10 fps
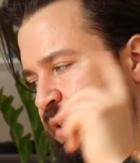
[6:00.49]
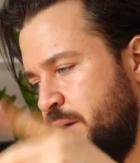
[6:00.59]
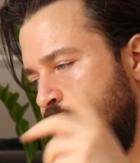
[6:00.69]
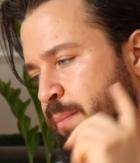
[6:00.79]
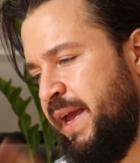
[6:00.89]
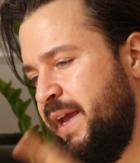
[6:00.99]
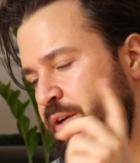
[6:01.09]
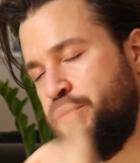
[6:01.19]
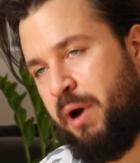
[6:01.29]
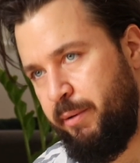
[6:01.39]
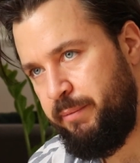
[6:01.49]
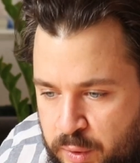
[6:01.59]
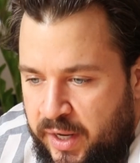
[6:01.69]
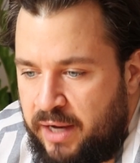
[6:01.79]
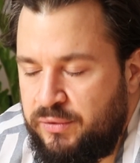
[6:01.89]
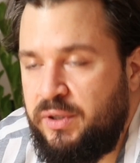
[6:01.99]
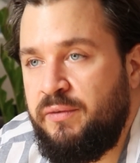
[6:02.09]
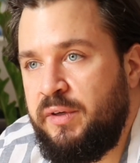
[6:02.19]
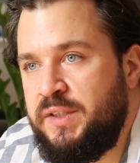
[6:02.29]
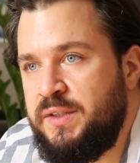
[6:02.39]
started making trouble. So I have to
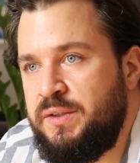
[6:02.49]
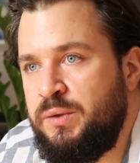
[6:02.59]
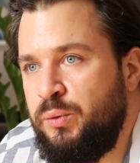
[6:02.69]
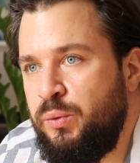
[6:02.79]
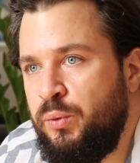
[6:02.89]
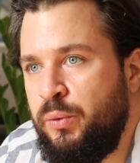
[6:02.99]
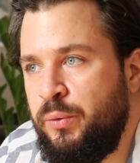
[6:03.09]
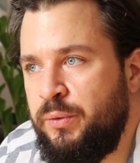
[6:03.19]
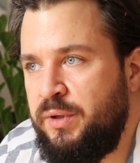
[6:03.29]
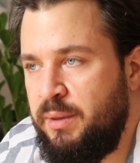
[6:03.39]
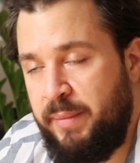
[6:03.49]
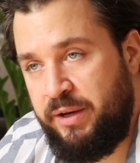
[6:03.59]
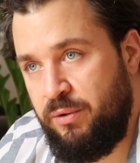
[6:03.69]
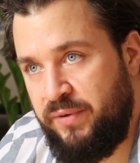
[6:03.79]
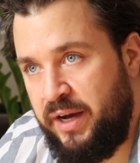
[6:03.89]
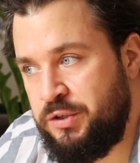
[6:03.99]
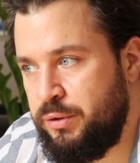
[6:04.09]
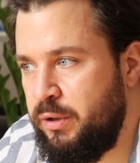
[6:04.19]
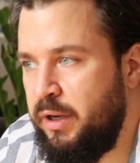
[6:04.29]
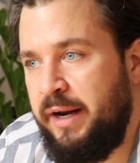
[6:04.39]
give it to the
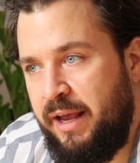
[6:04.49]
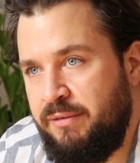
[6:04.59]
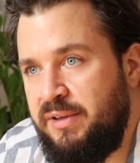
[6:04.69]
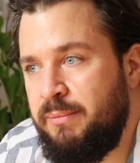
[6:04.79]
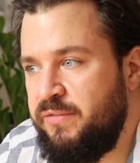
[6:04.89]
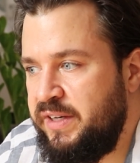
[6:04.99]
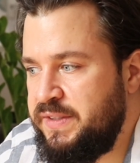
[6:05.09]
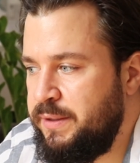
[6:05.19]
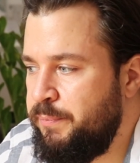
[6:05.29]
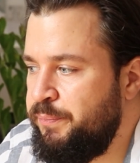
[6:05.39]
manufacturer and have them fix it.